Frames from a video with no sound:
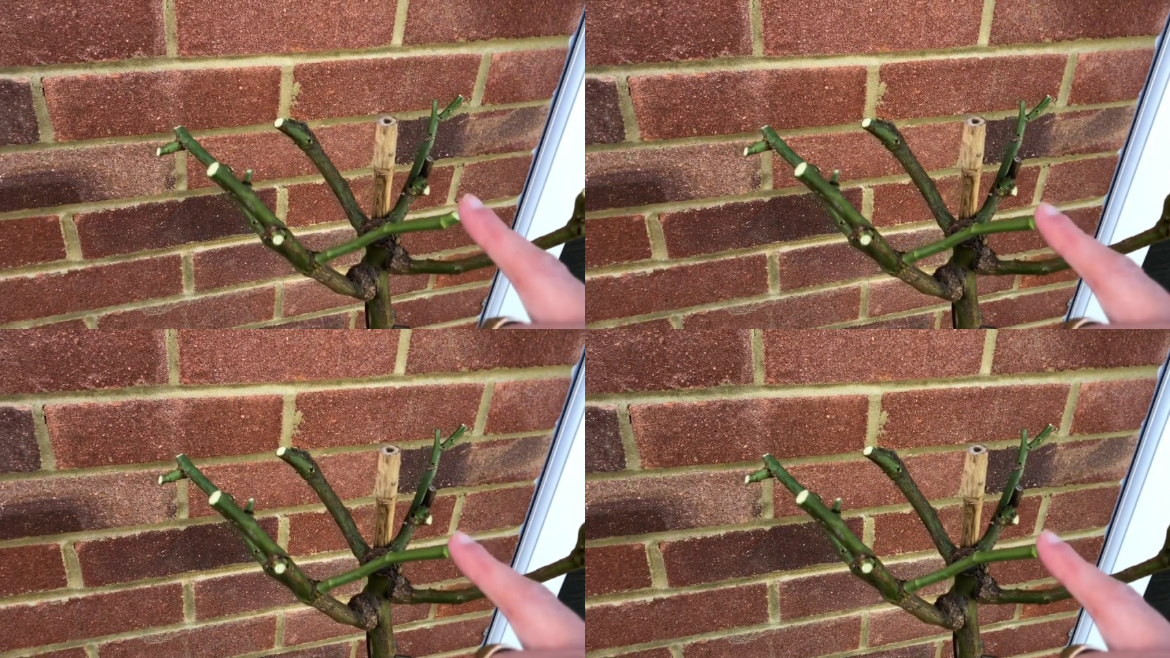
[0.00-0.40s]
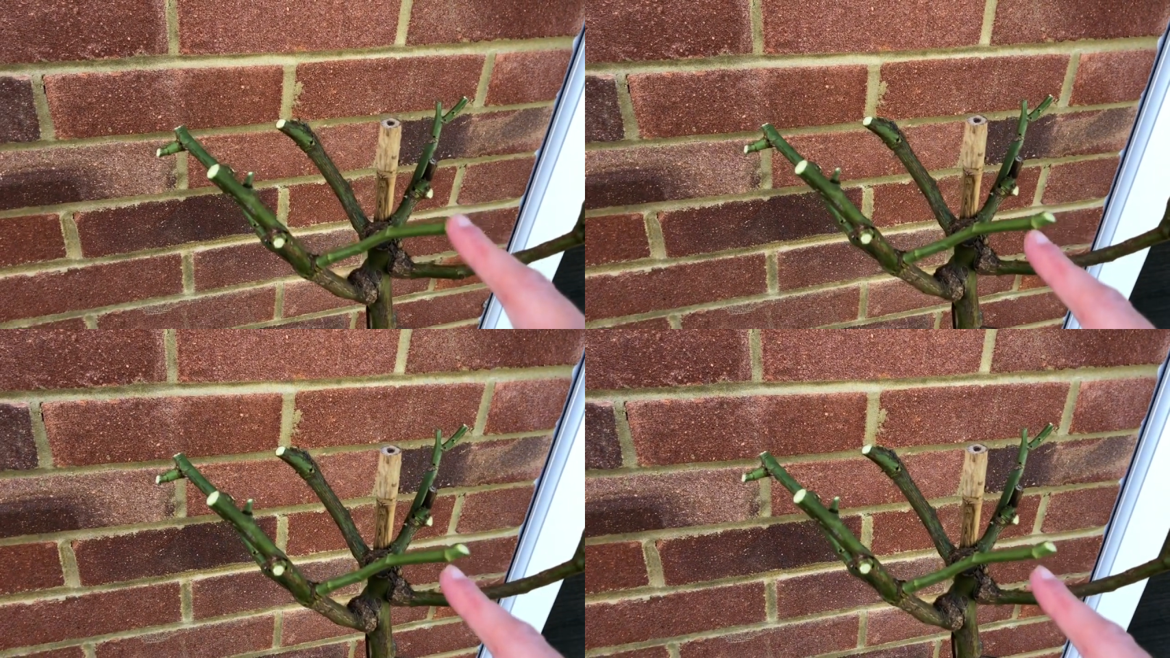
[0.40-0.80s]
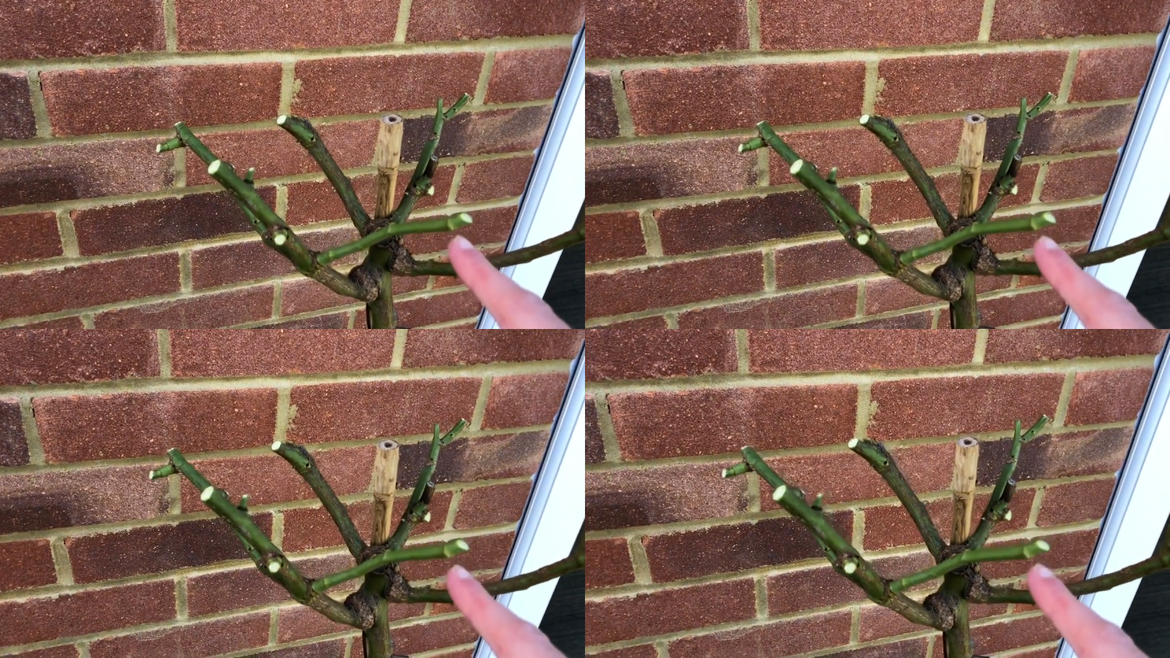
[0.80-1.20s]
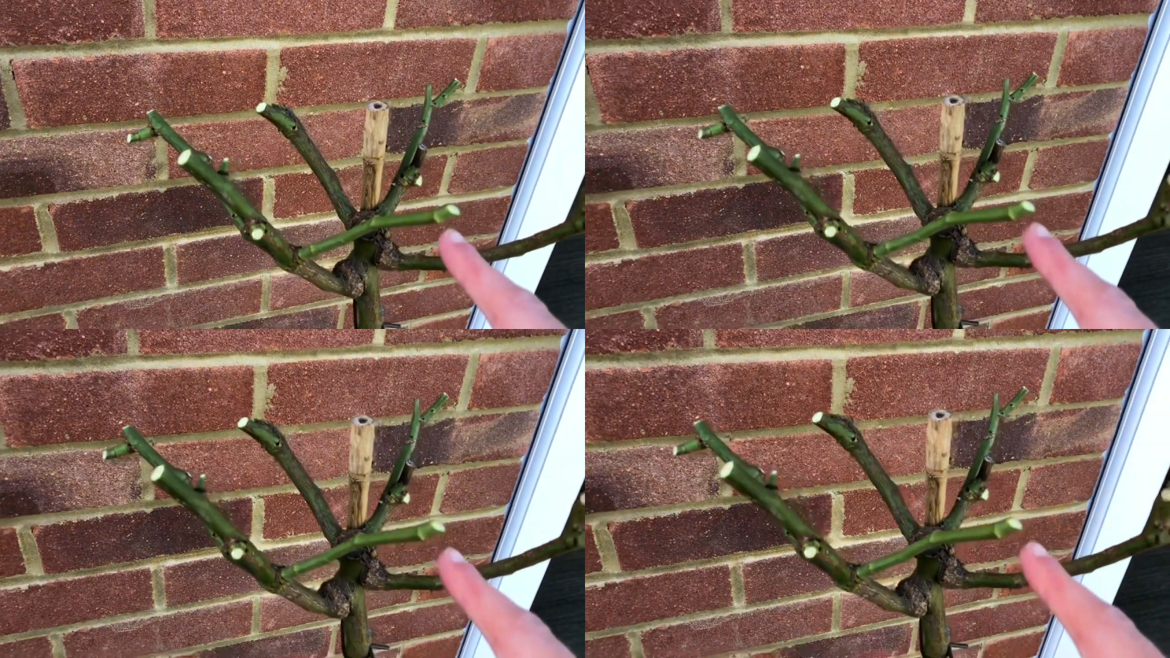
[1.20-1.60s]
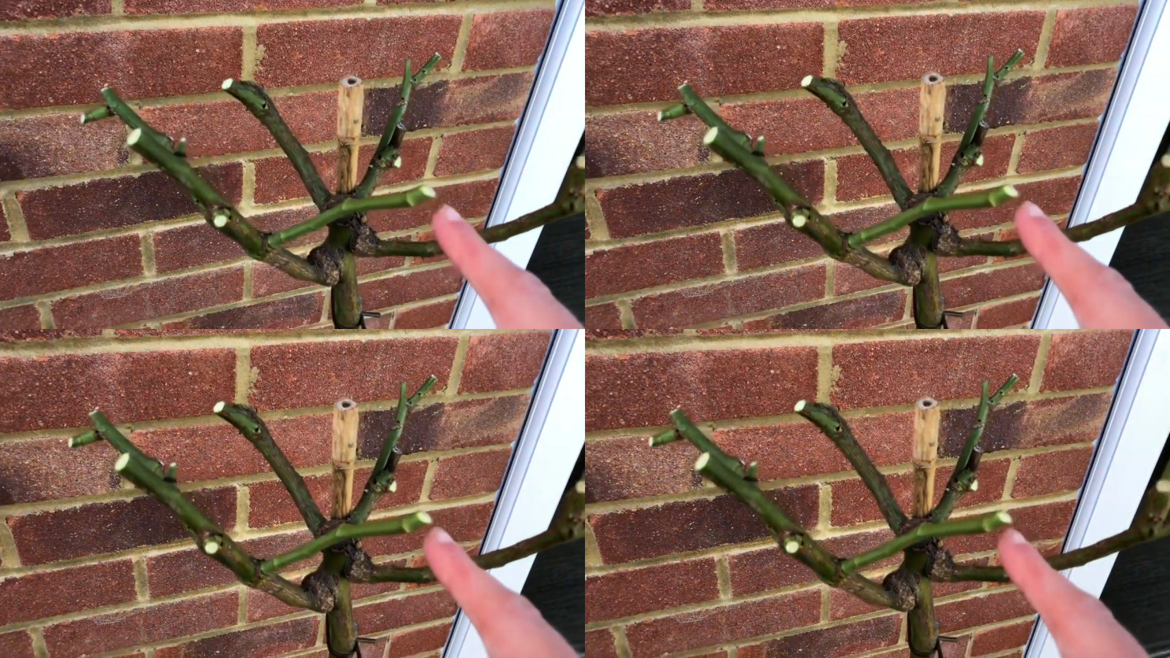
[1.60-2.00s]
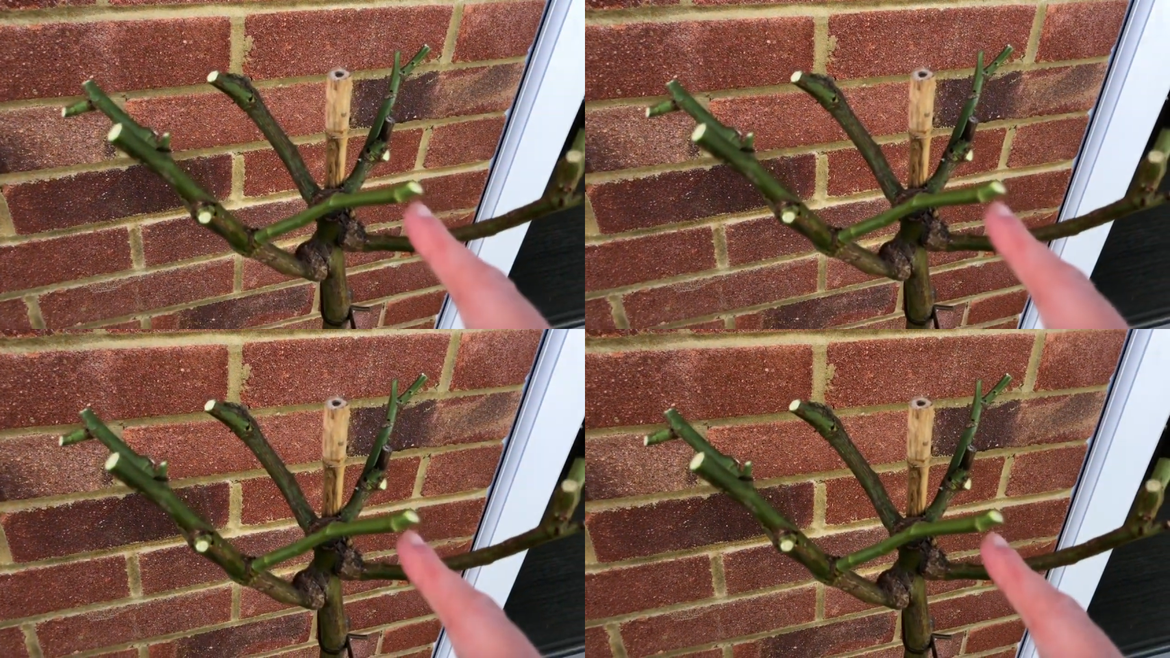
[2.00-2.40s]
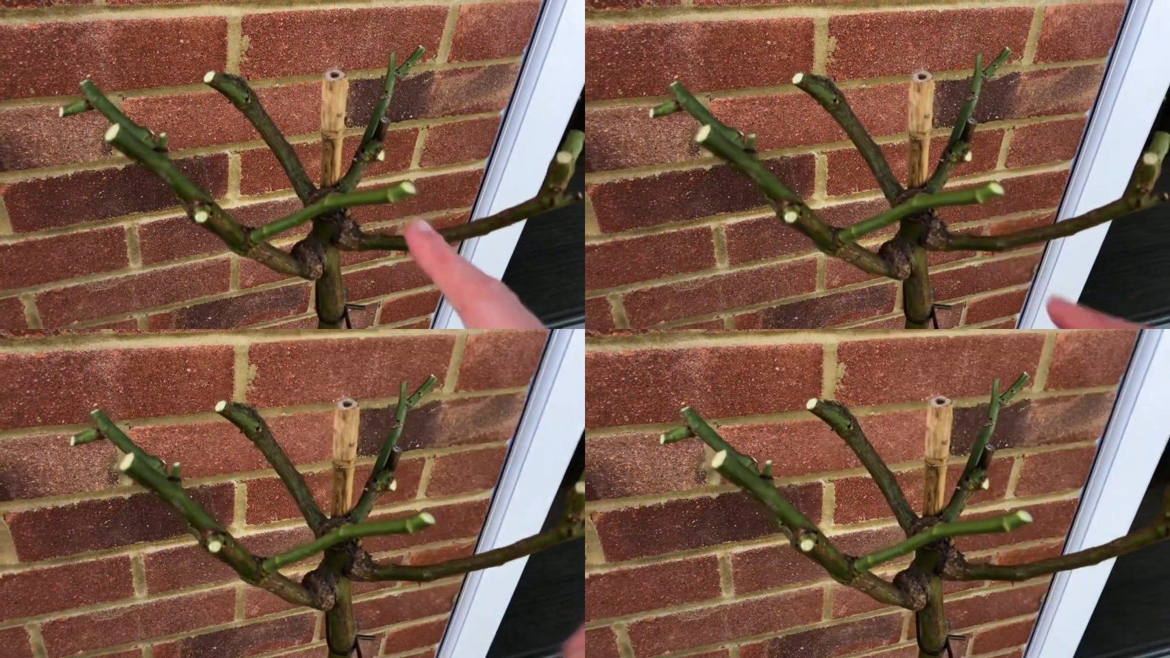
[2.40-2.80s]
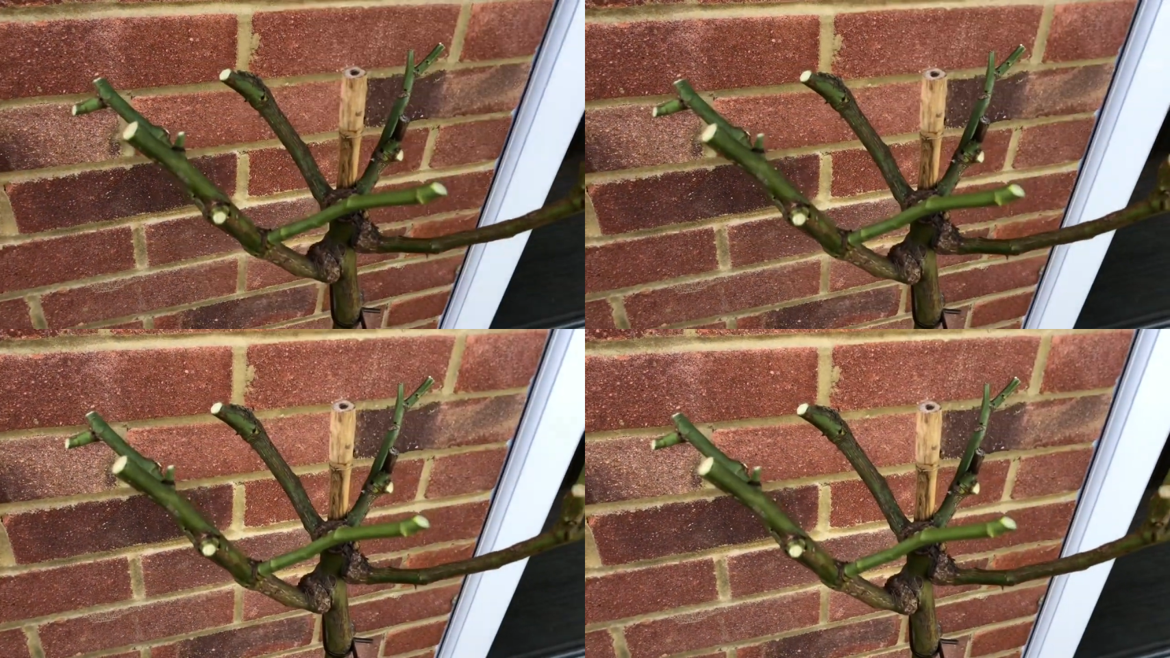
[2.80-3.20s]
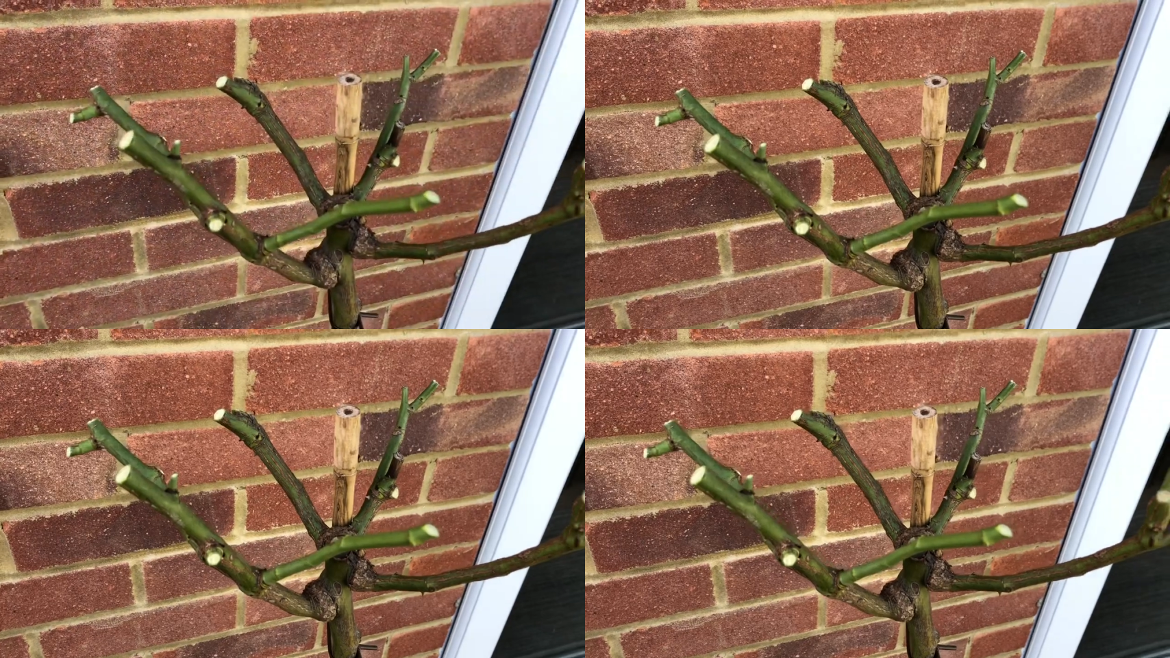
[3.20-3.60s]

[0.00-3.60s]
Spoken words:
[unreadable: no face in view]